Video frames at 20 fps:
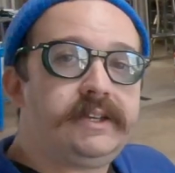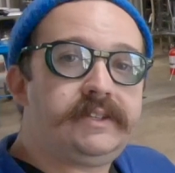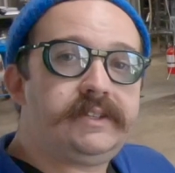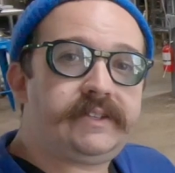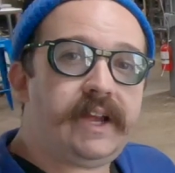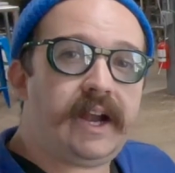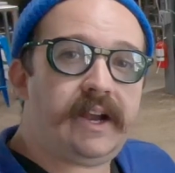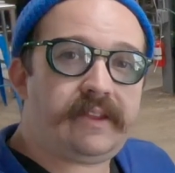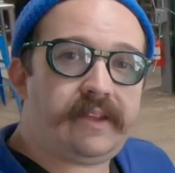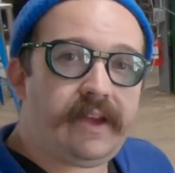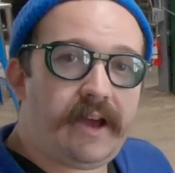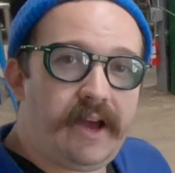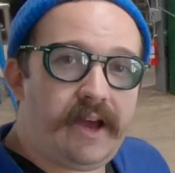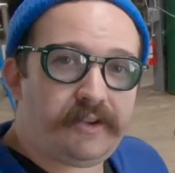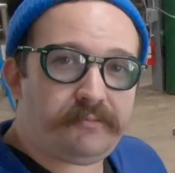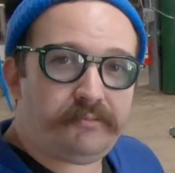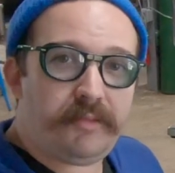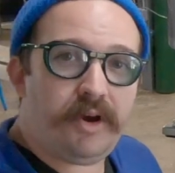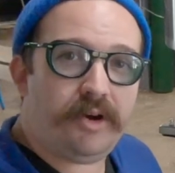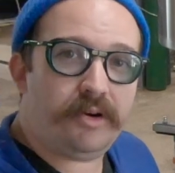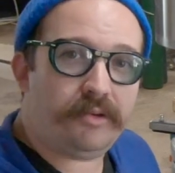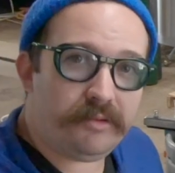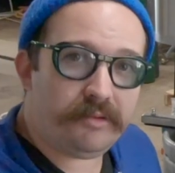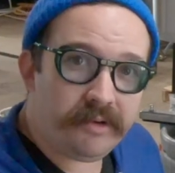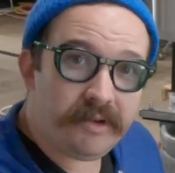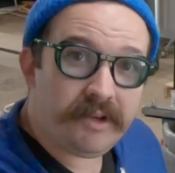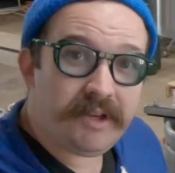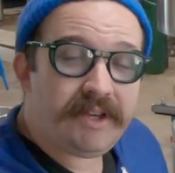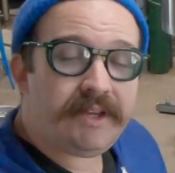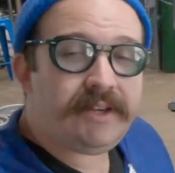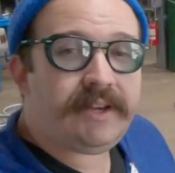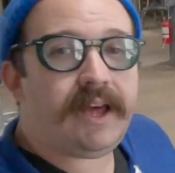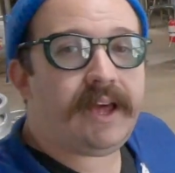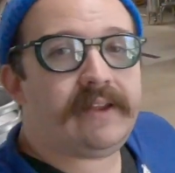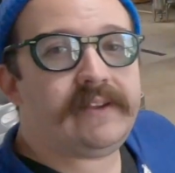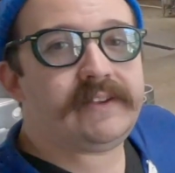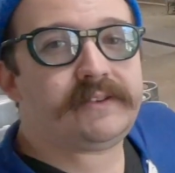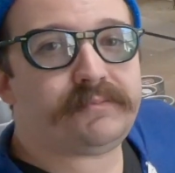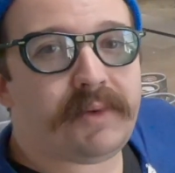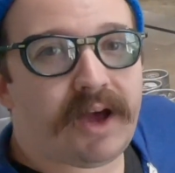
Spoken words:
sanitize mode. Now this is